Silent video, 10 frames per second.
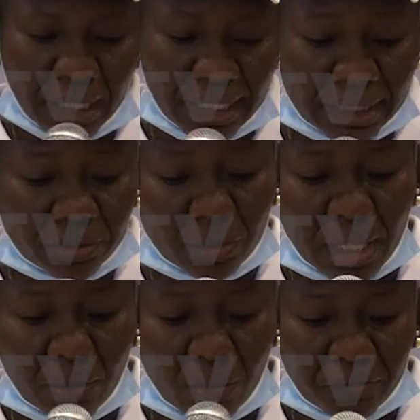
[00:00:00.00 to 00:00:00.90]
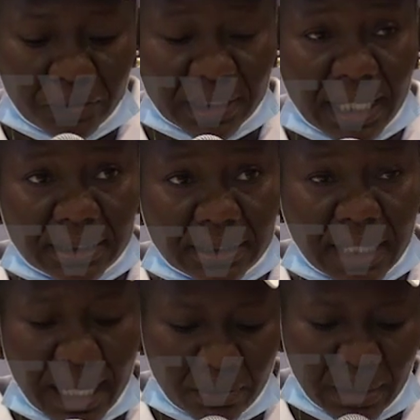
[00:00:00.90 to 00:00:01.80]
electoral officers
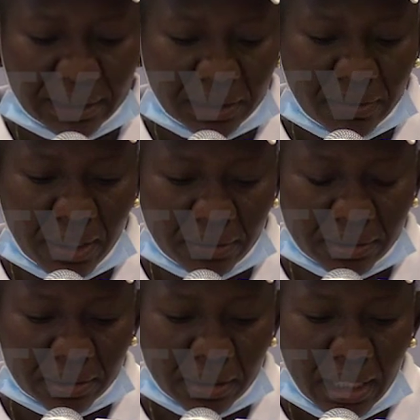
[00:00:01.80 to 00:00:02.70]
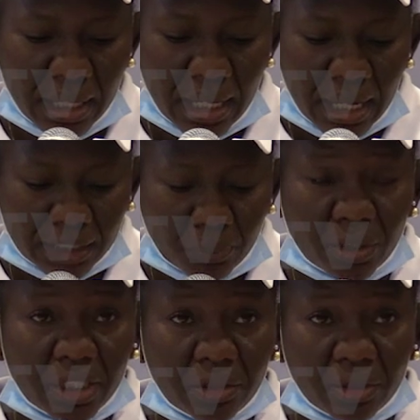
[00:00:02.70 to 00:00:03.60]
and materials. At
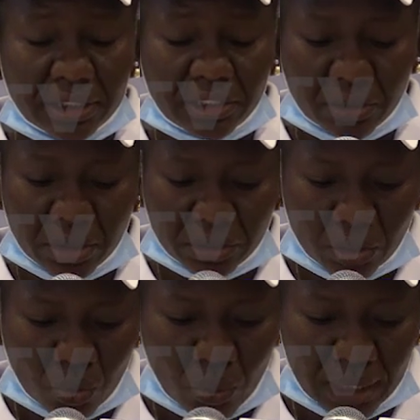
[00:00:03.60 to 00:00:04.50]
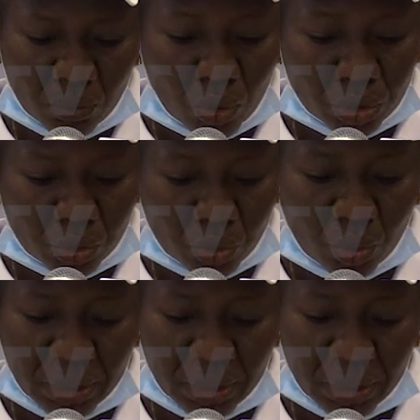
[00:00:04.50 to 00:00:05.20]
polling unit 001 Ward 2,